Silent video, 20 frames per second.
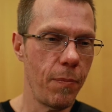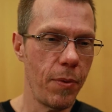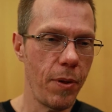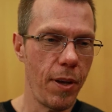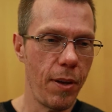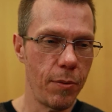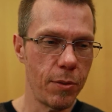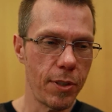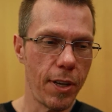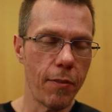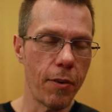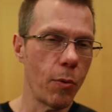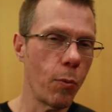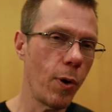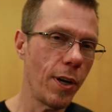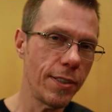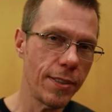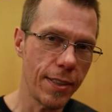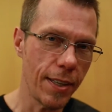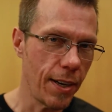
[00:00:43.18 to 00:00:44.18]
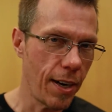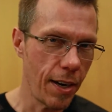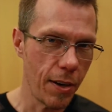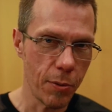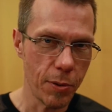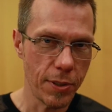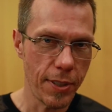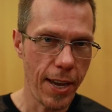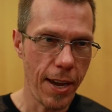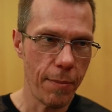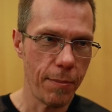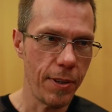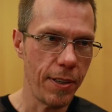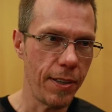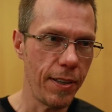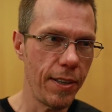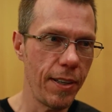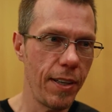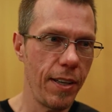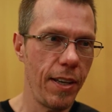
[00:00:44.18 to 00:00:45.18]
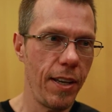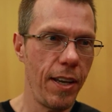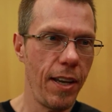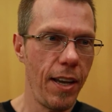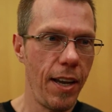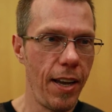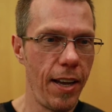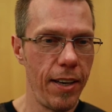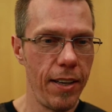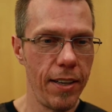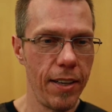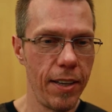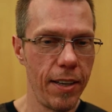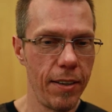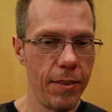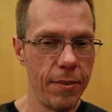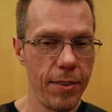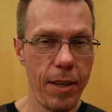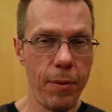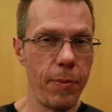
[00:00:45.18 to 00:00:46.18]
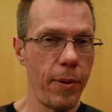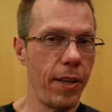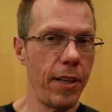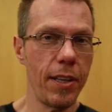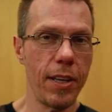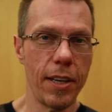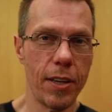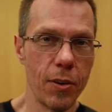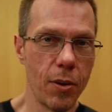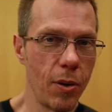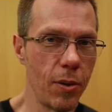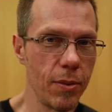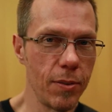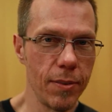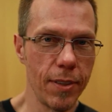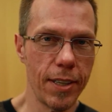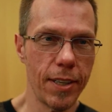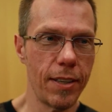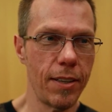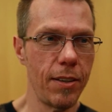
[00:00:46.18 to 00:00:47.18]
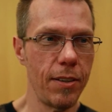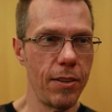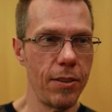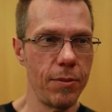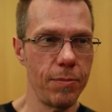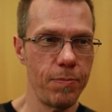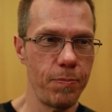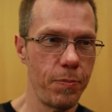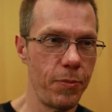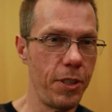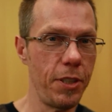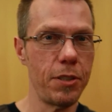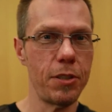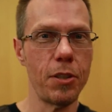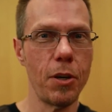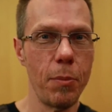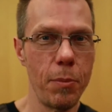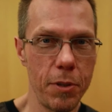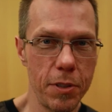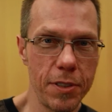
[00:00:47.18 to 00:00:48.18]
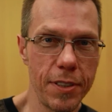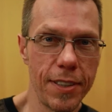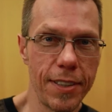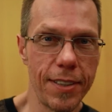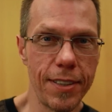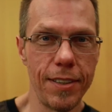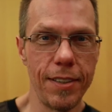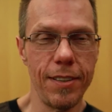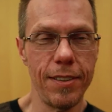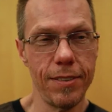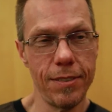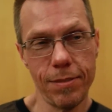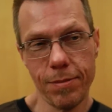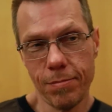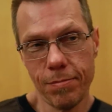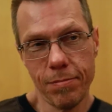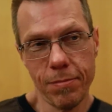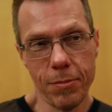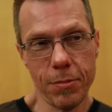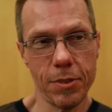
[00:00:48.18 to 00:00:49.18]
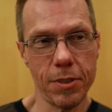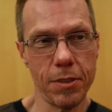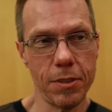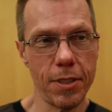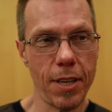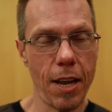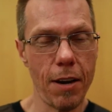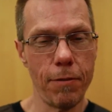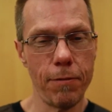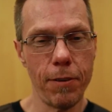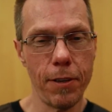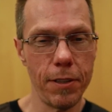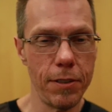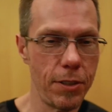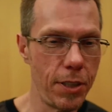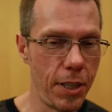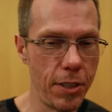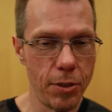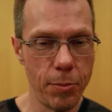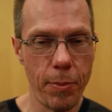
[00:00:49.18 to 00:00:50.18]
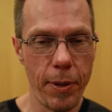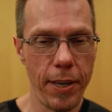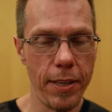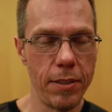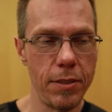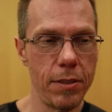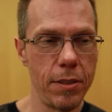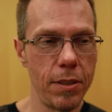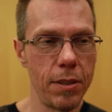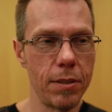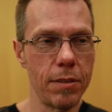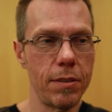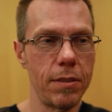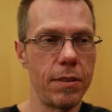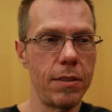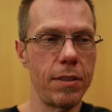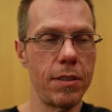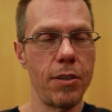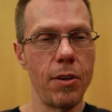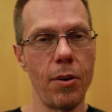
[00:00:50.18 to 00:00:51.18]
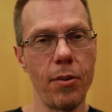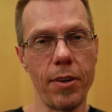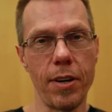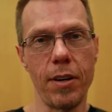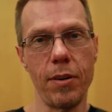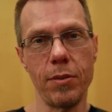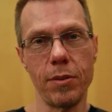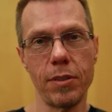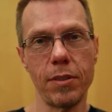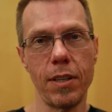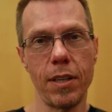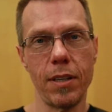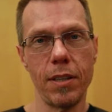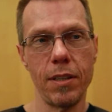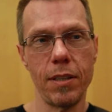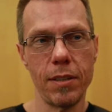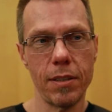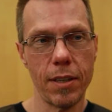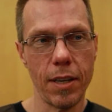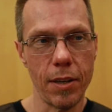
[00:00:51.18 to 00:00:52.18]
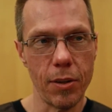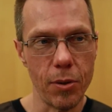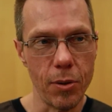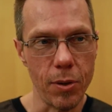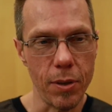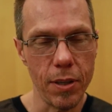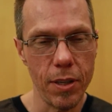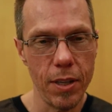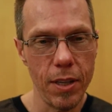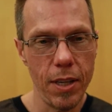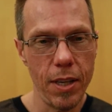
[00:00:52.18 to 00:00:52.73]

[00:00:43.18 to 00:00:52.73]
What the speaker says: It was every Wednesday night it was happening. And they played old, disco music. And it's kind of fun, change of pace, to go there. It was kind of cool.